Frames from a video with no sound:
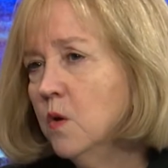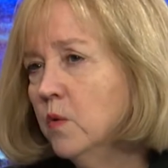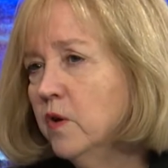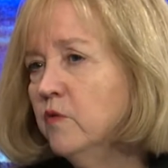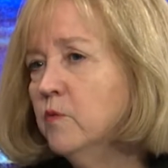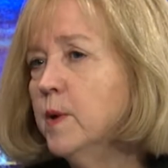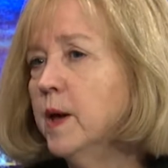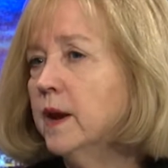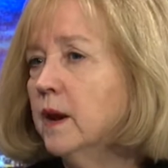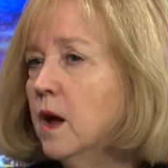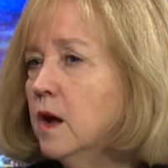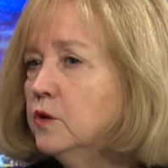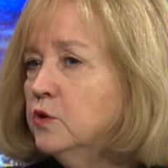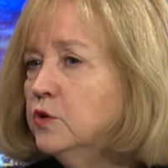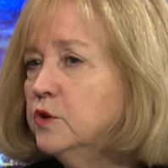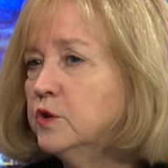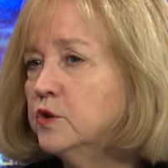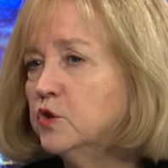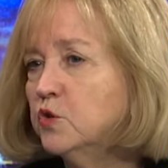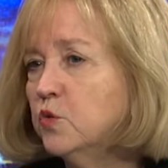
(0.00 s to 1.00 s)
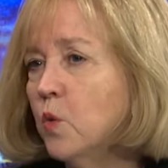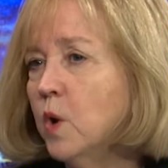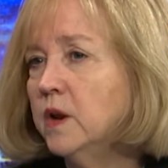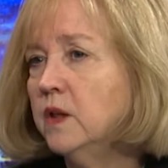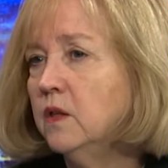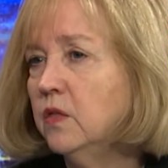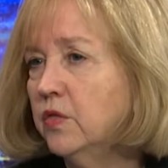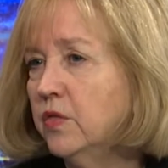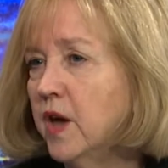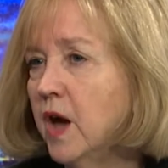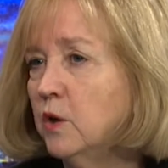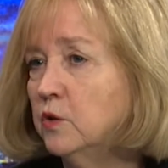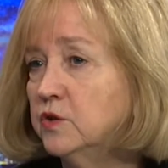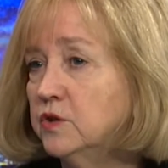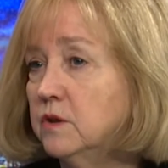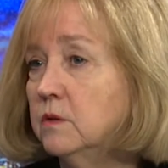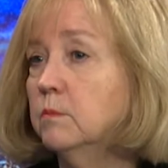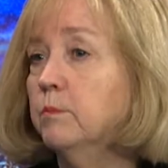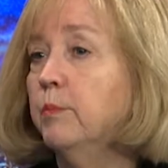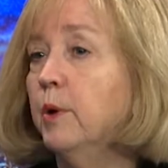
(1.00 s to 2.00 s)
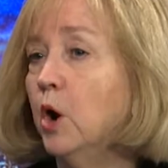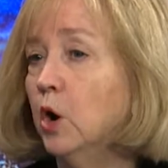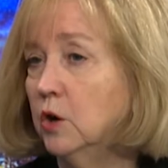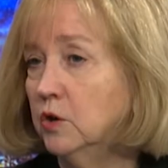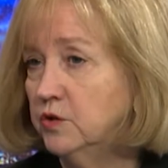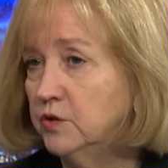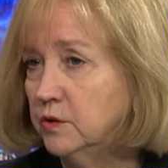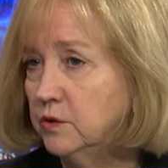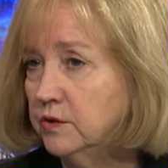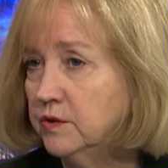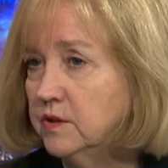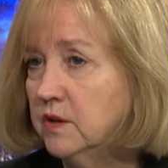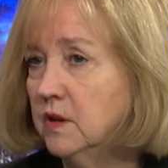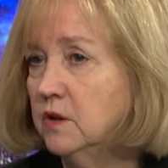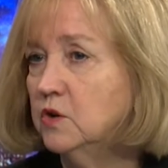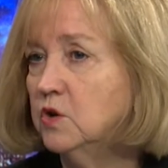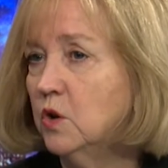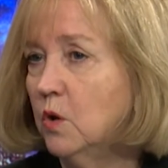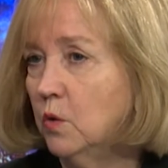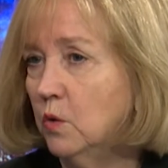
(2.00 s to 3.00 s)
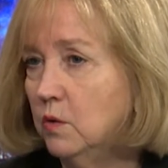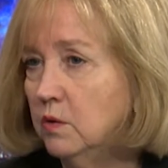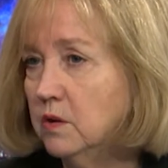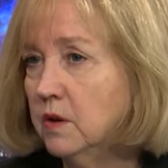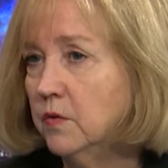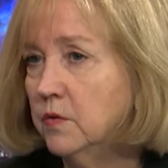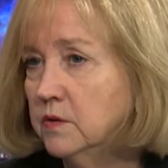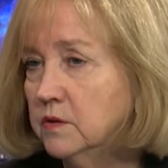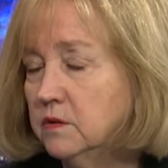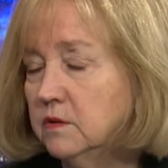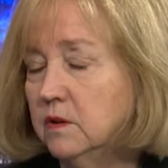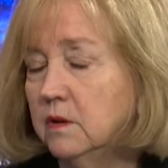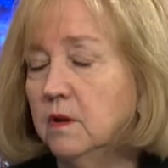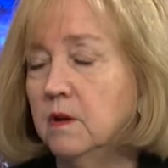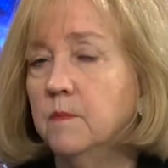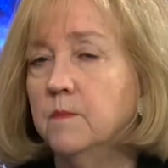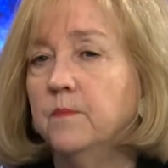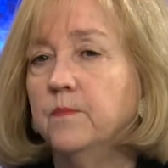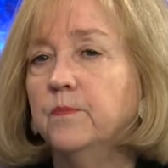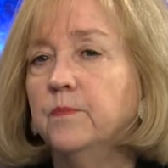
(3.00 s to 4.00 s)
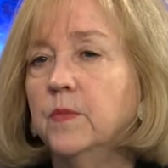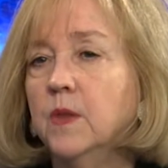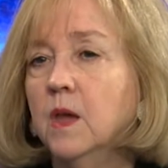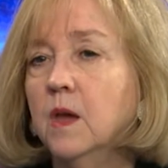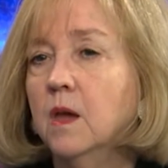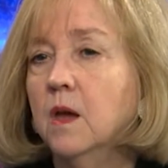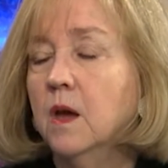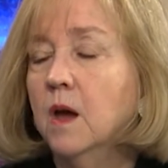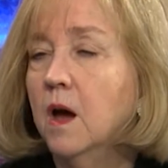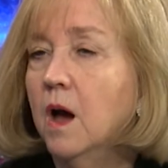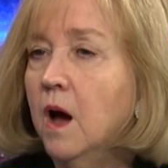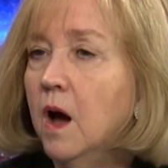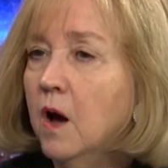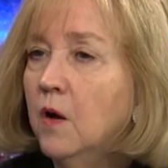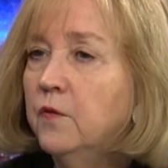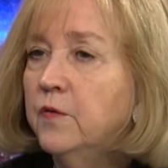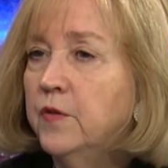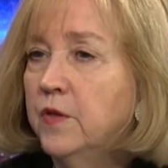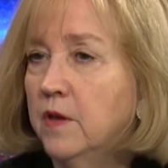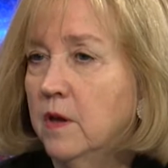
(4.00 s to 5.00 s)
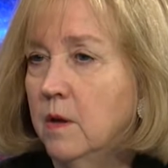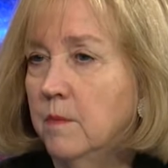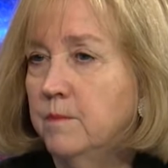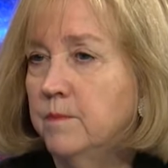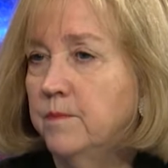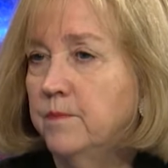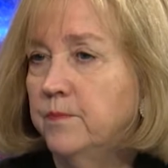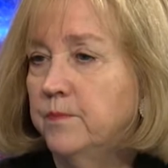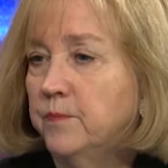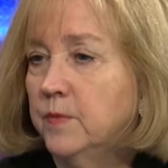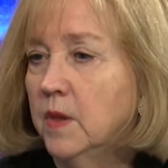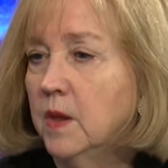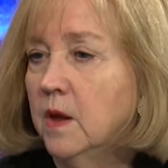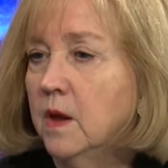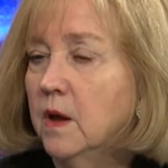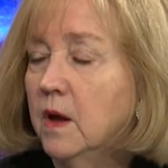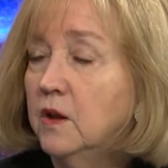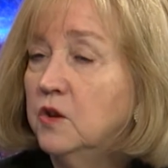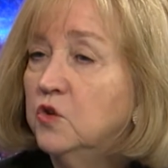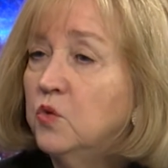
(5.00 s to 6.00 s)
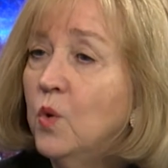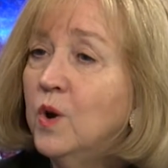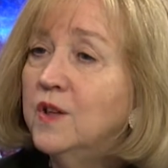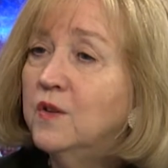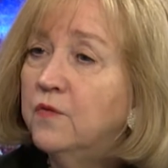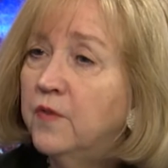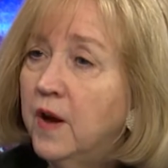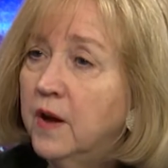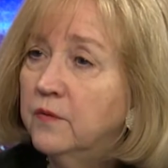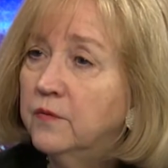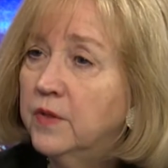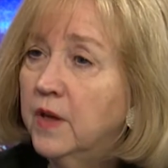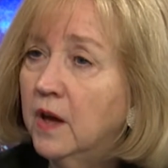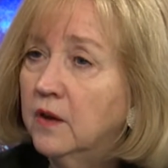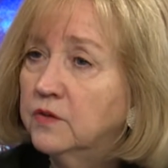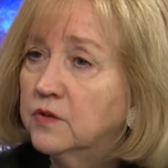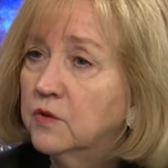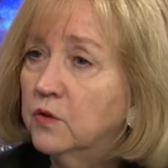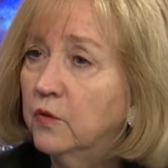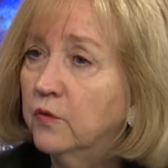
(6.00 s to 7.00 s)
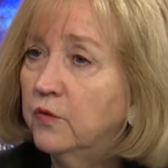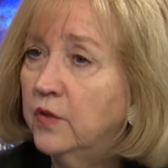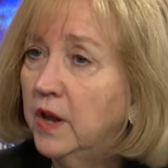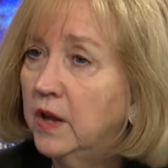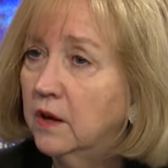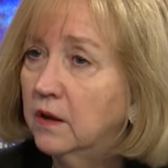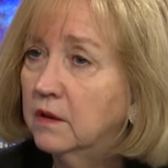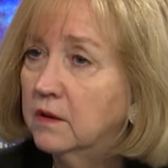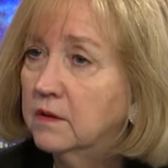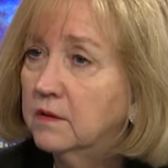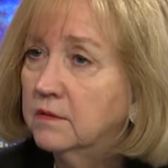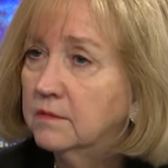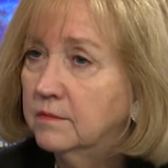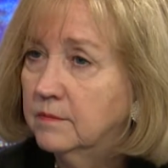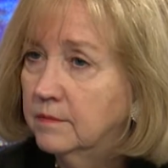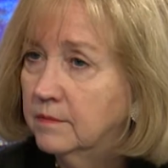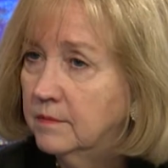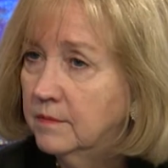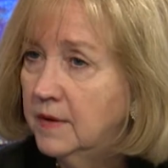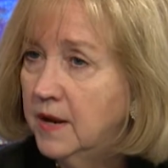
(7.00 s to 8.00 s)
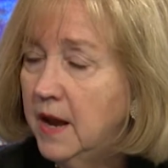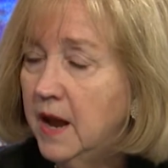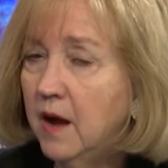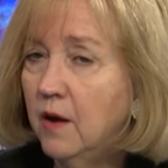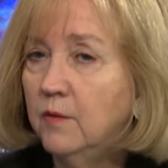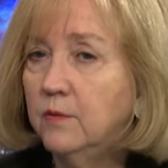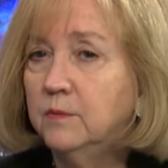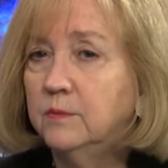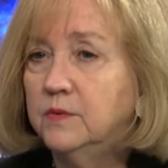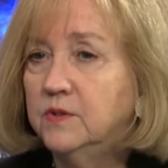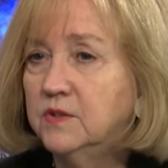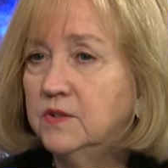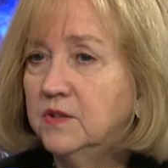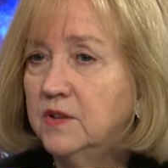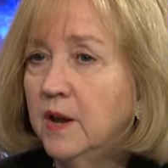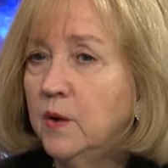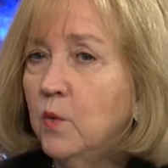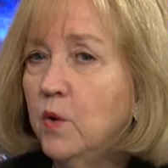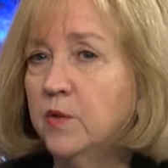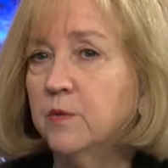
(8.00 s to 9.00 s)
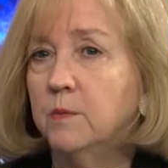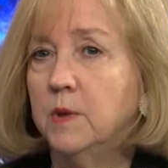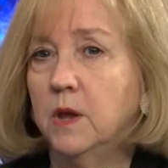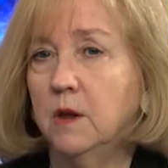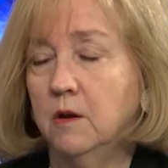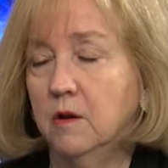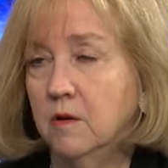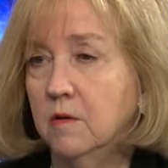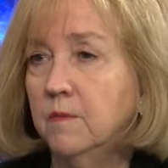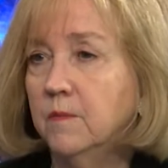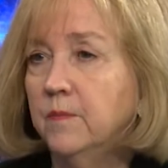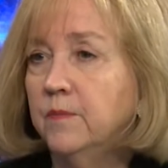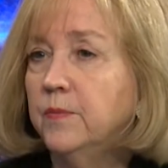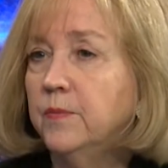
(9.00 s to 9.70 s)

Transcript: we have about 120,000 parcels in total in the city. Of them, 25,000 are vacant. Now, stay with me here.